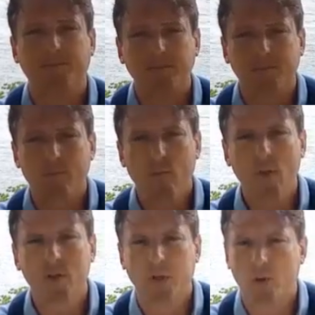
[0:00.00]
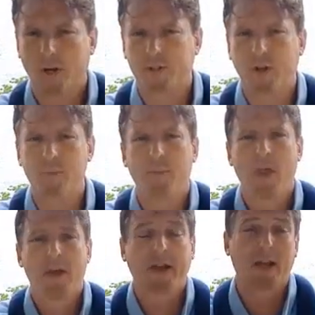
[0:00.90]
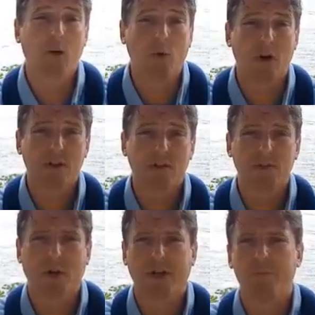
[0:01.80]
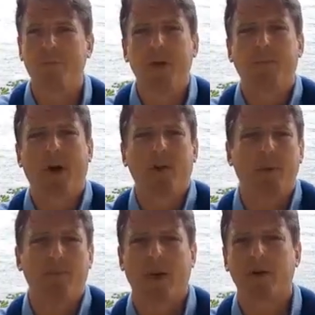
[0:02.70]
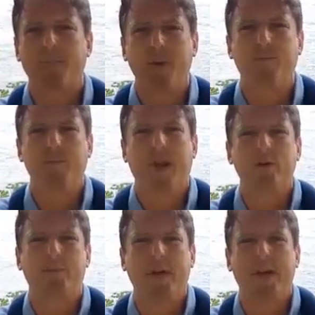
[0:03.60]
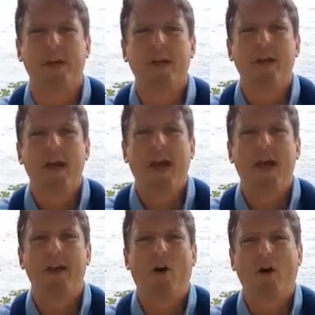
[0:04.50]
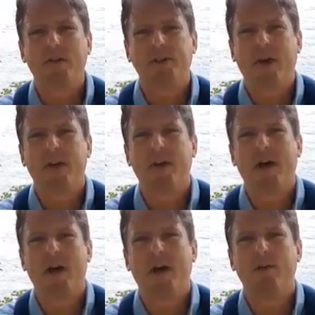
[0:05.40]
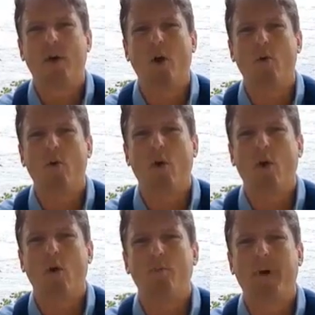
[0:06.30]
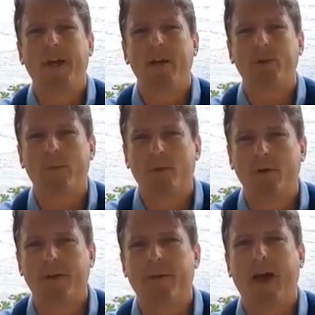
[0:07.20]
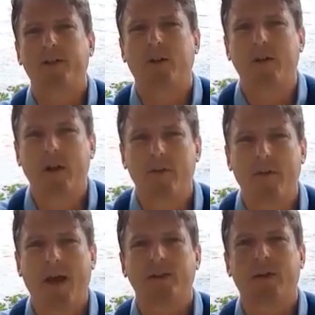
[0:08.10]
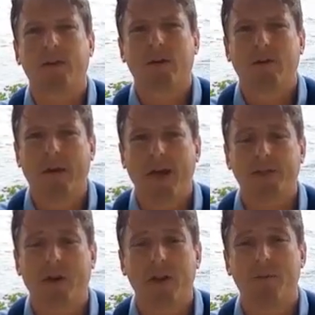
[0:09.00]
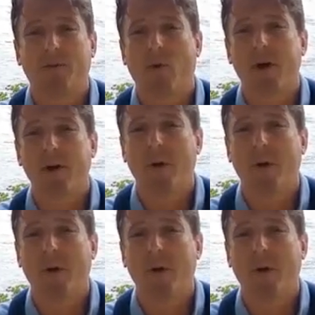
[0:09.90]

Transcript: And that shame, alongside my mom bad-mouthing my dad my whole childhood, really had this powerful influence, because as a kid, all we know is when one